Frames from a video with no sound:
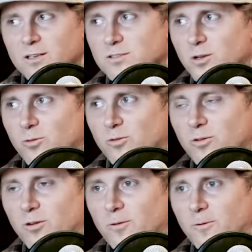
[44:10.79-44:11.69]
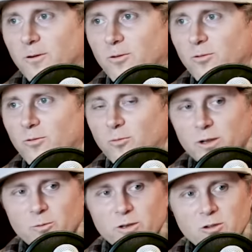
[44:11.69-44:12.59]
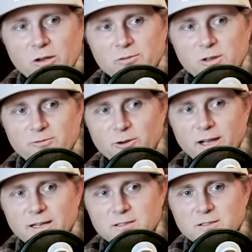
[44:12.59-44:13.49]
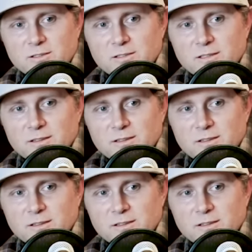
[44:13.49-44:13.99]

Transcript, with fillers: So when when you have good friends